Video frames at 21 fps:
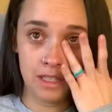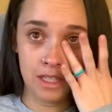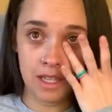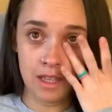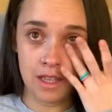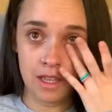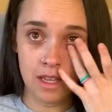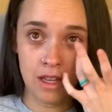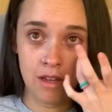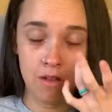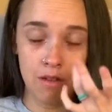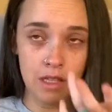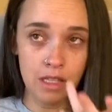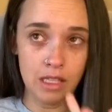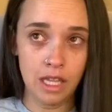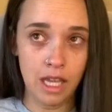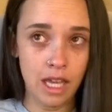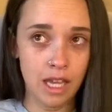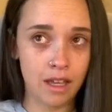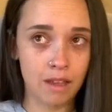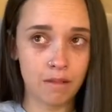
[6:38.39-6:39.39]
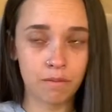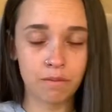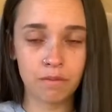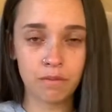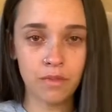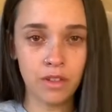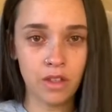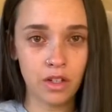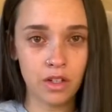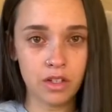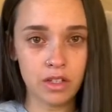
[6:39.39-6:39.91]
I think I was like
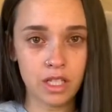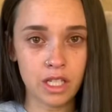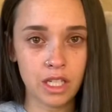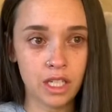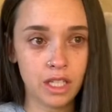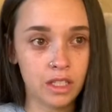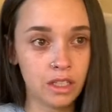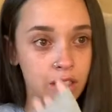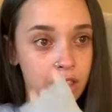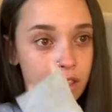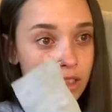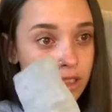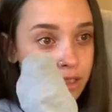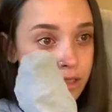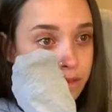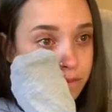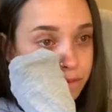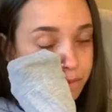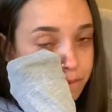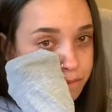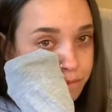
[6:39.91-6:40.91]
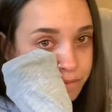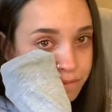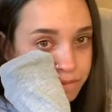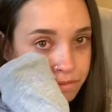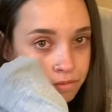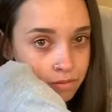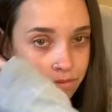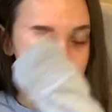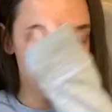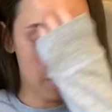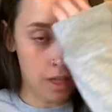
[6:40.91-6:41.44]
13.
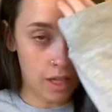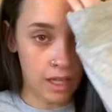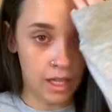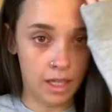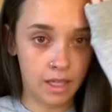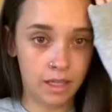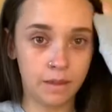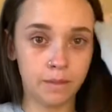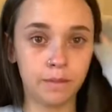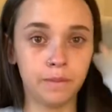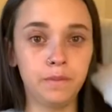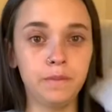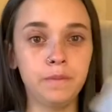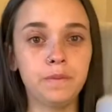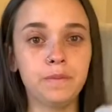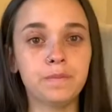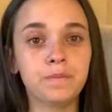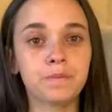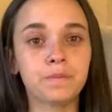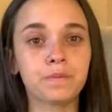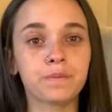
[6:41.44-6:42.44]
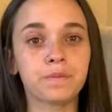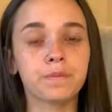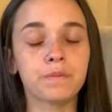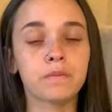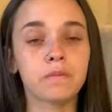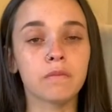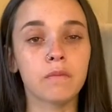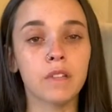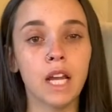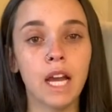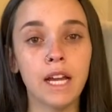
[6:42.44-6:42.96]

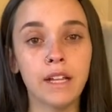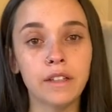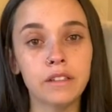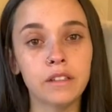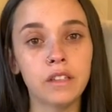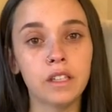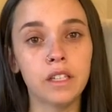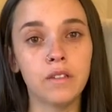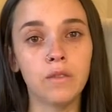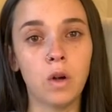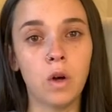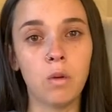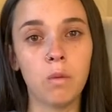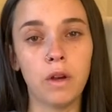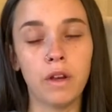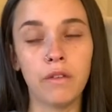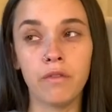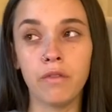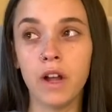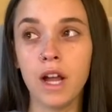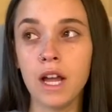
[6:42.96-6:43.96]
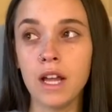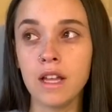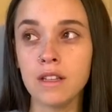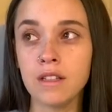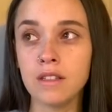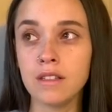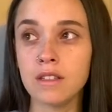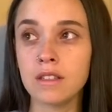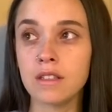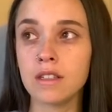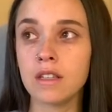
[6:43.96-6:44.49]
I had to leave all my
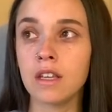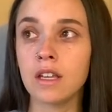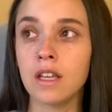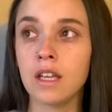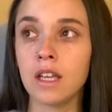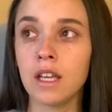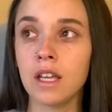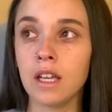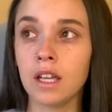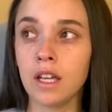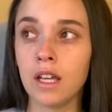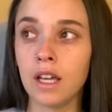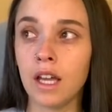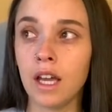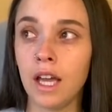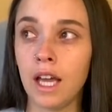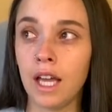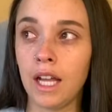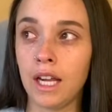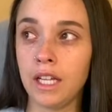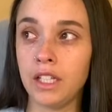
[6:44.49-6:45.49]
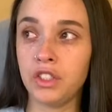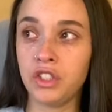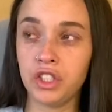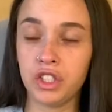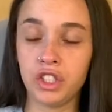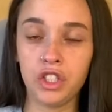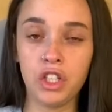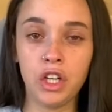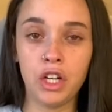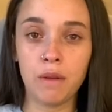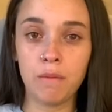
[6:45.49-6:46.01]
friends, and I just
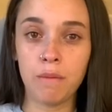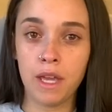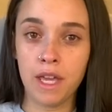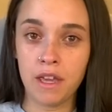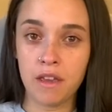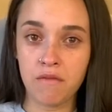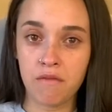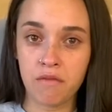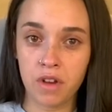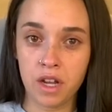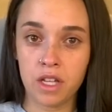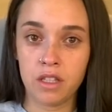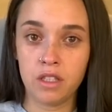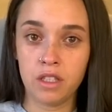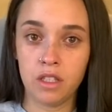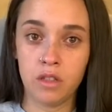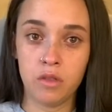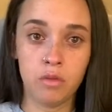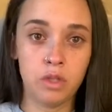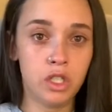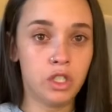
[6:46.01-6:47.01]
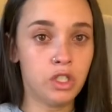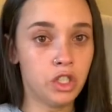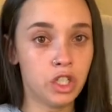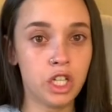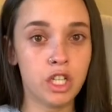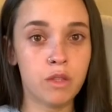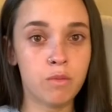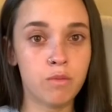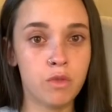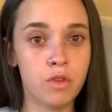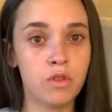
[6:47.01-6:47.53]
started making friends because we had
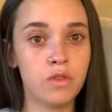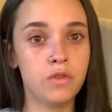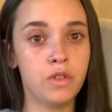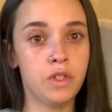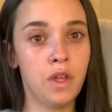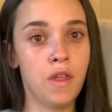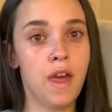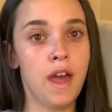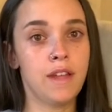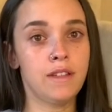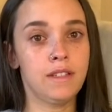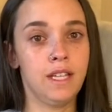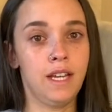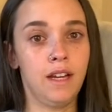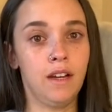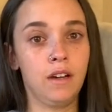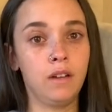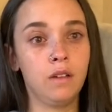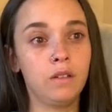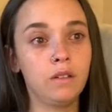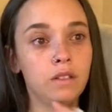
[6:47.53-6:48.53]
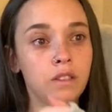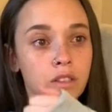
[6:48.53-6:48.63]
just moved to that town.